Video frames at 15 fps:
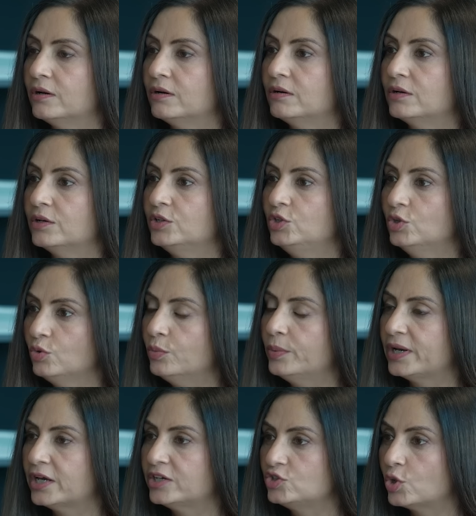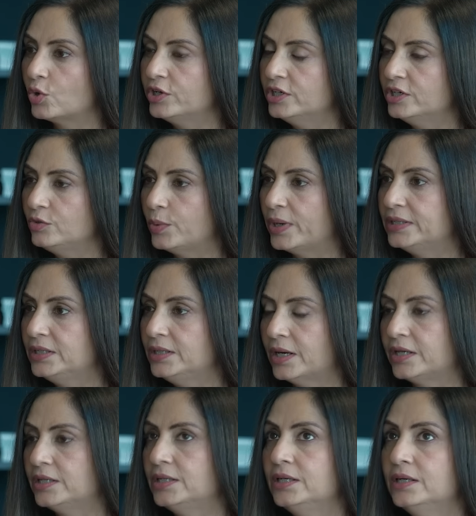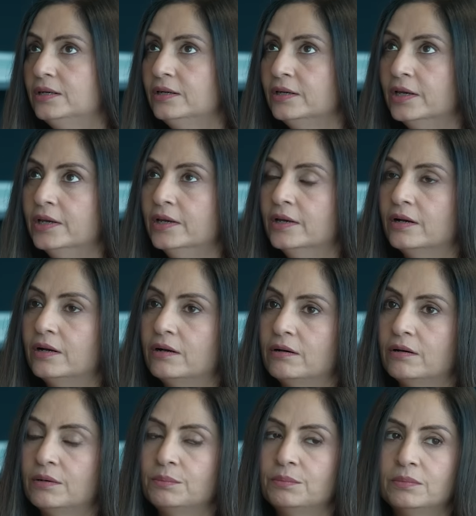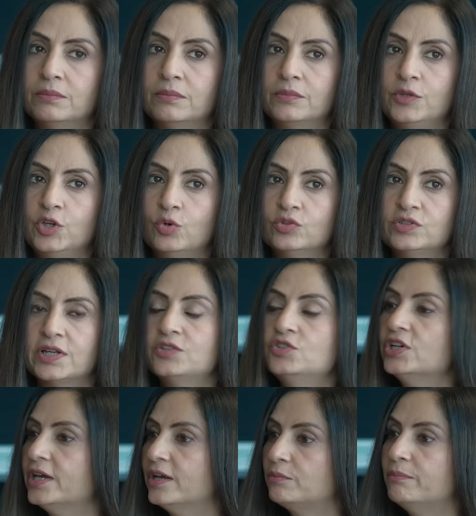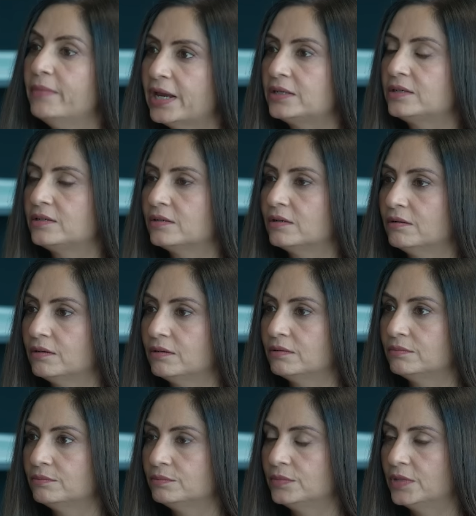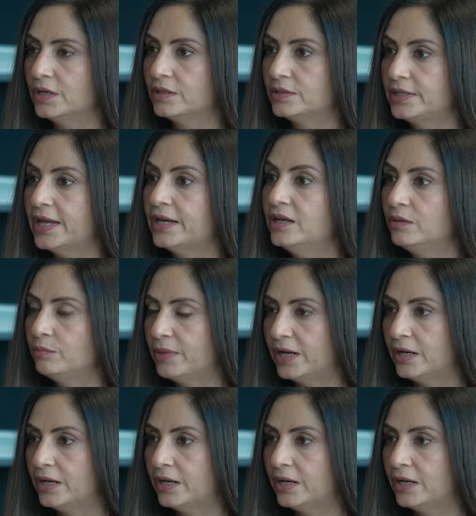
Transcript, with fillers: Uh, you know, when I joined in 2019. Mm. Um, you know, Sanjay had met uh, uh, Ted and